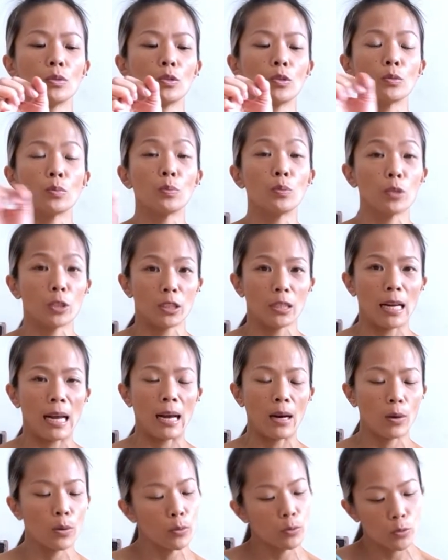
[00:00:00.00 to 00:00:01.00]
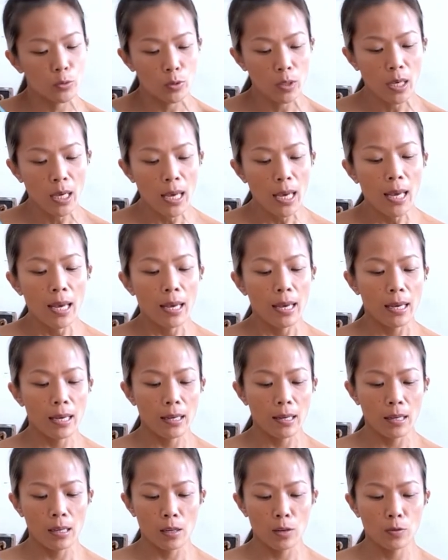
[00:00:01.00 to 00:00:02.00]
push out.
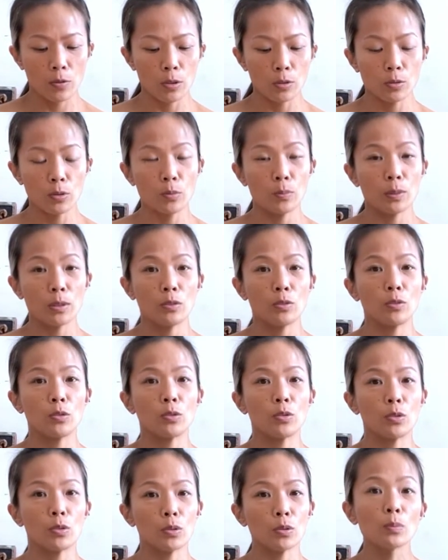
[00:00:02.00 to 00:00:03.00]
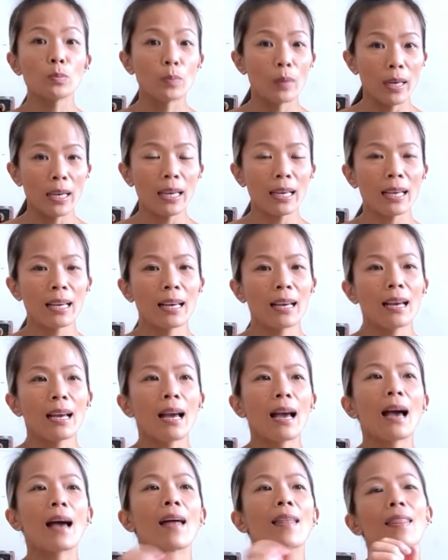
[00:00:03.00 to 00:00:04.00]
And if the loop is too big,
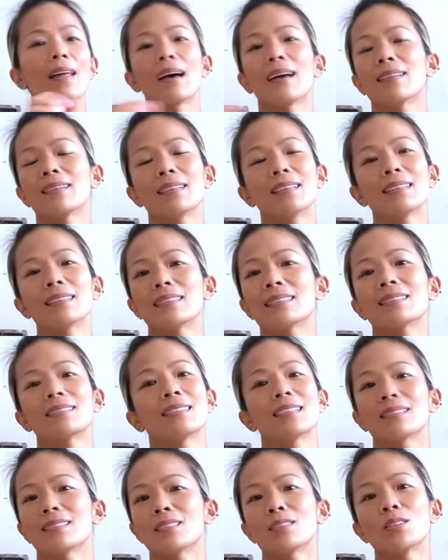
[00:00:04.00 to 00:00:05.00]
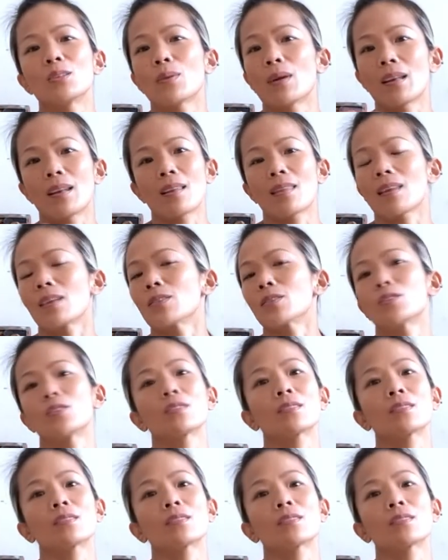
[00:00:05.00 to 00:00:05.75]
then it doesn't do anything, you just